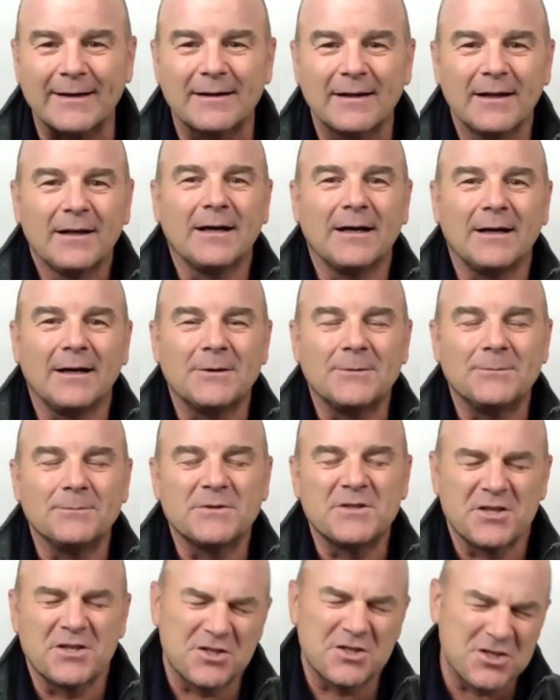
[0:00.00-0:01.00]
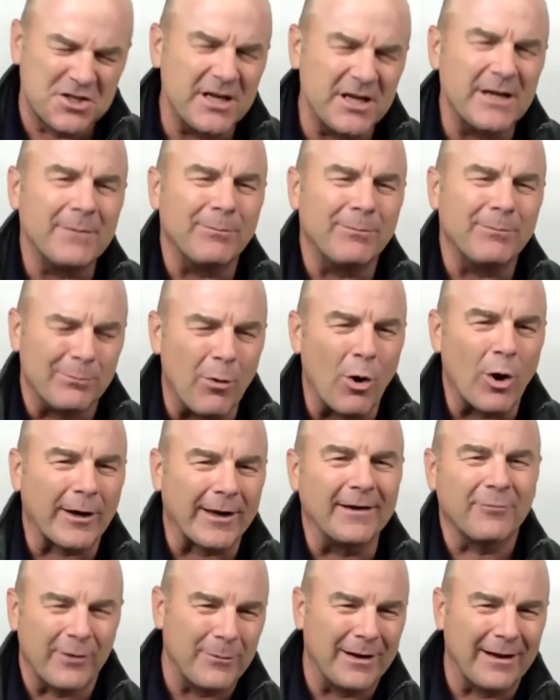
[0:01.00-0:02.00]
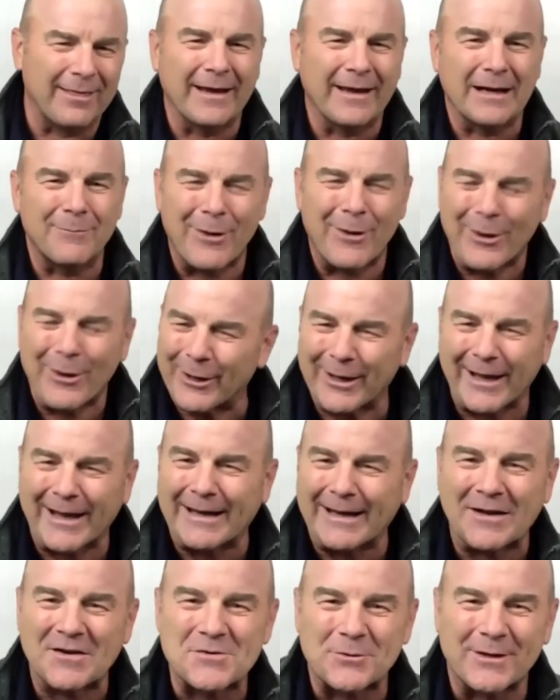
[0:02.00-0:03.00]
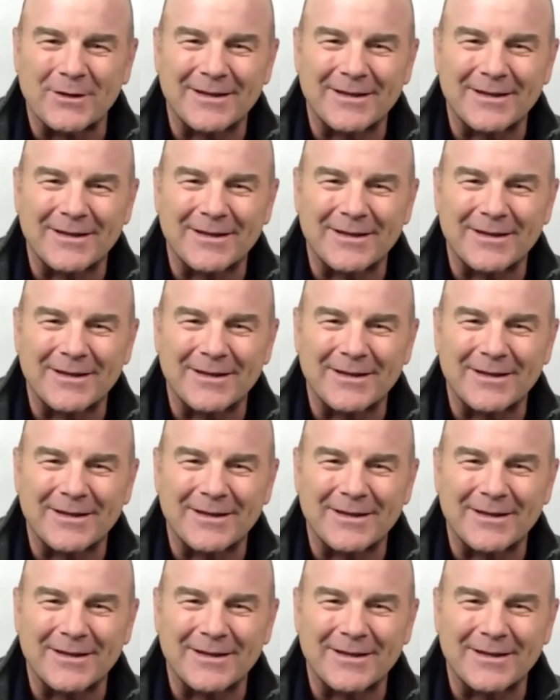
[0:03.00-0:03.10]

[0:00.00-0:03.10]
It's a cheap market for anybody thinking about getting into it.